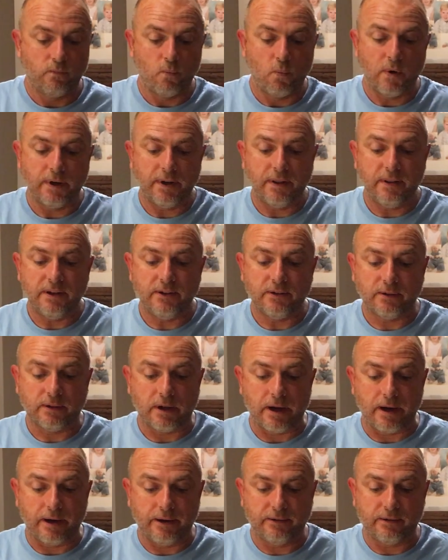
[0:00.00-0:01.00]
one of these
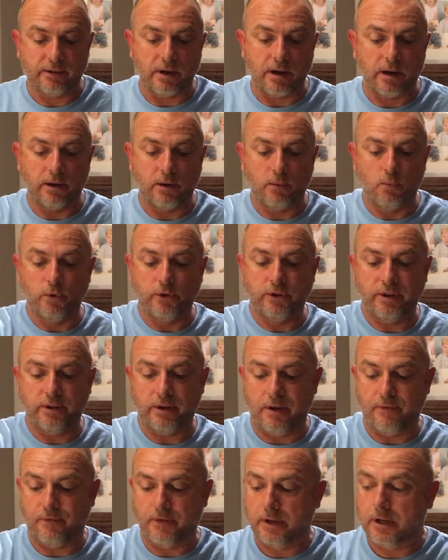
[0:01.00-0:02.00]
dice under
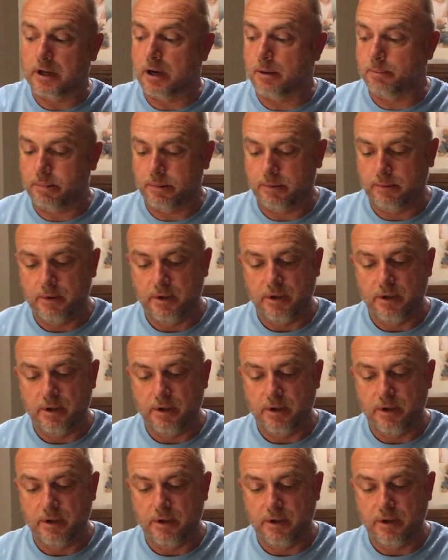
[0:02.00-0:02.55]
whichever cup.